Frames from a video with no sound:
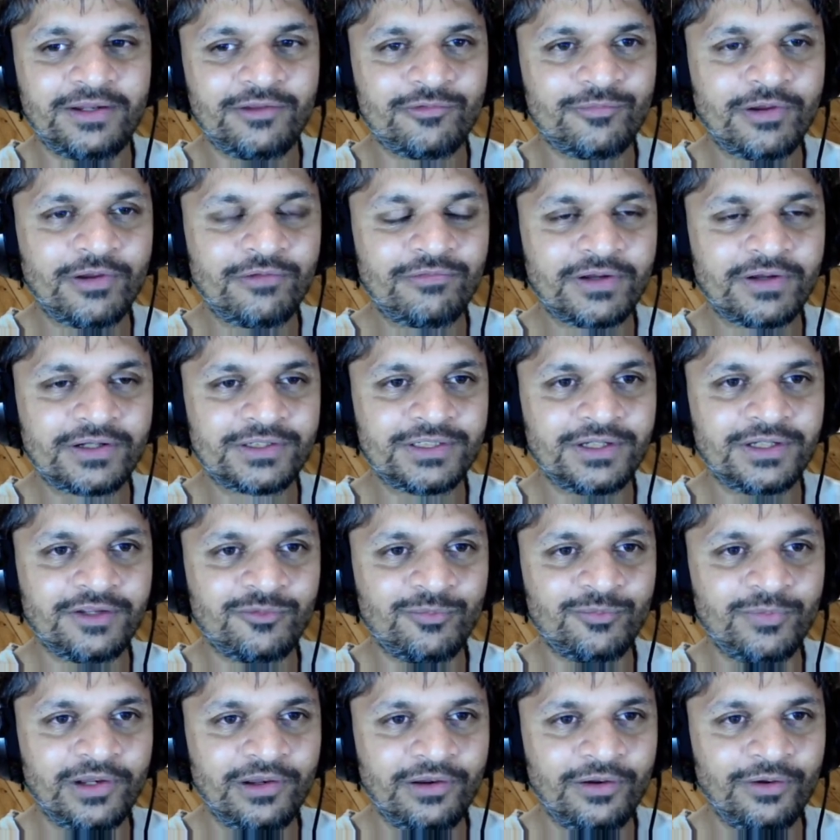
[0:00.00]
If my function is
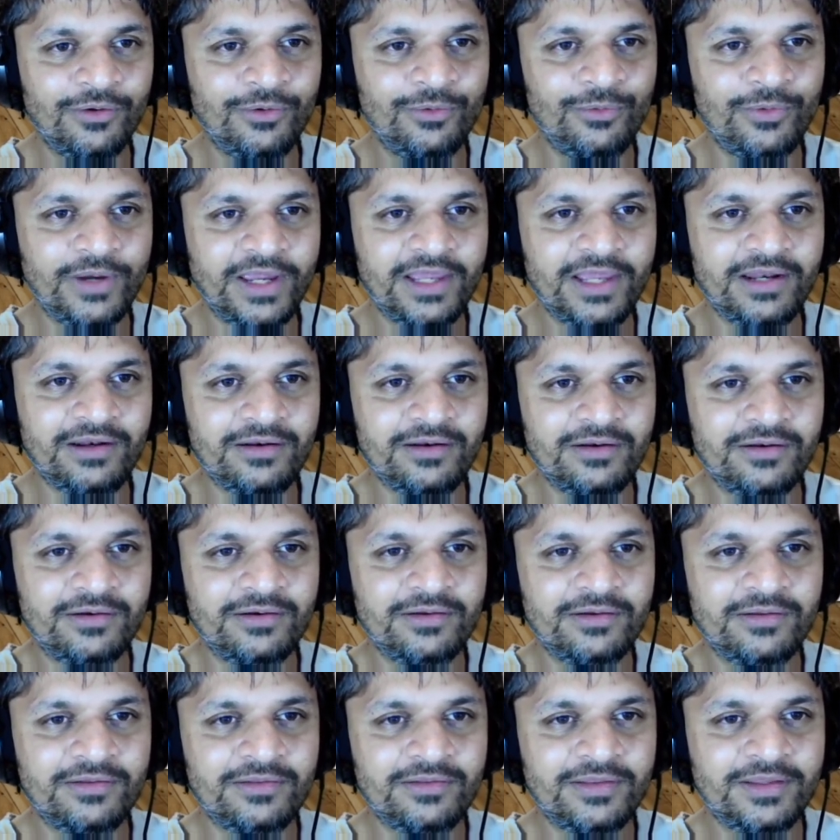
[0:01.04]
below n,
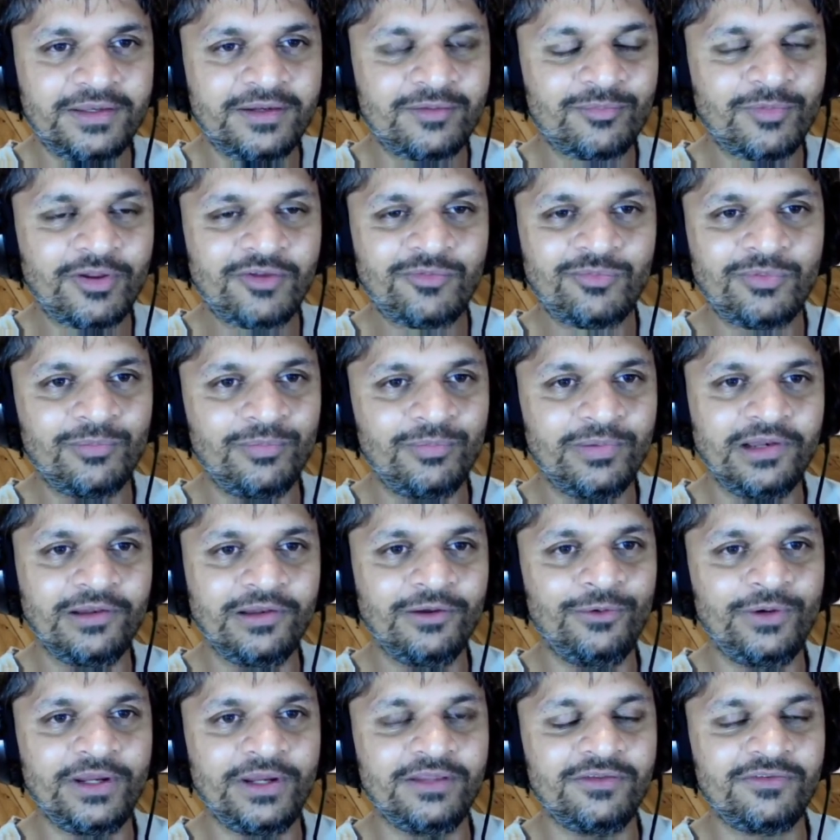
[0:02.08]
then it must be
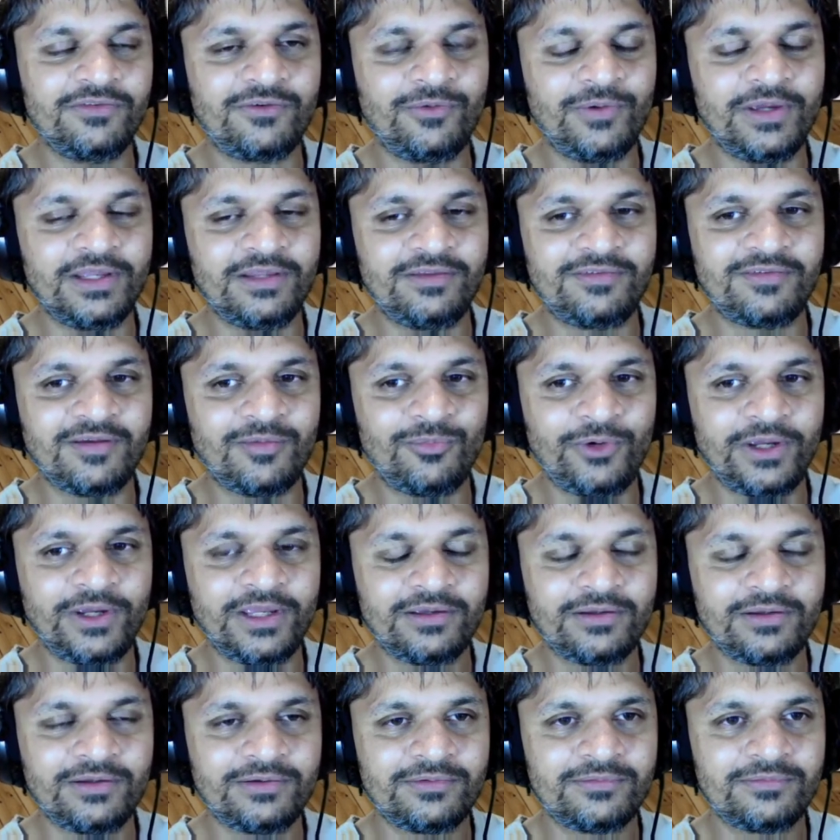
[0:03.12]
below n squared somewhere,
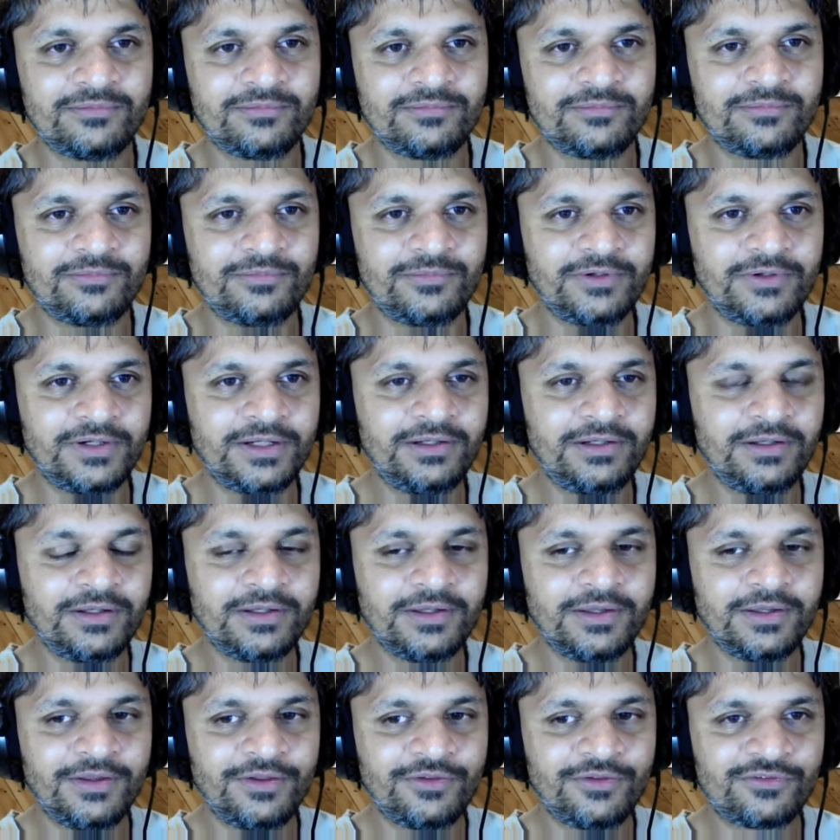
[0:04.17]
right?
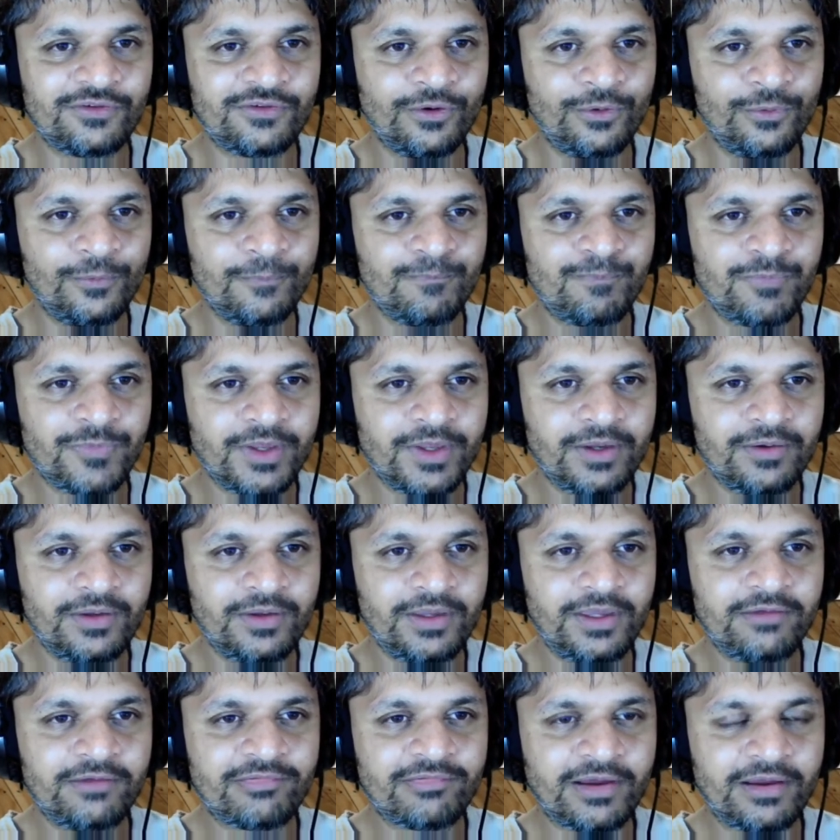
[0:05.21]
So
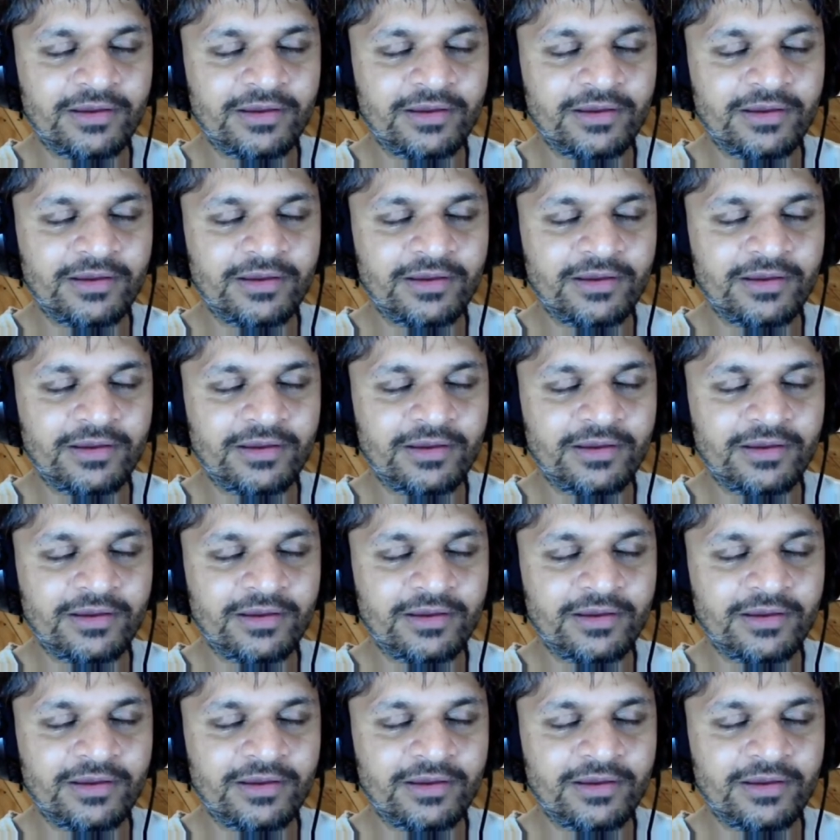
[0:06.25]
if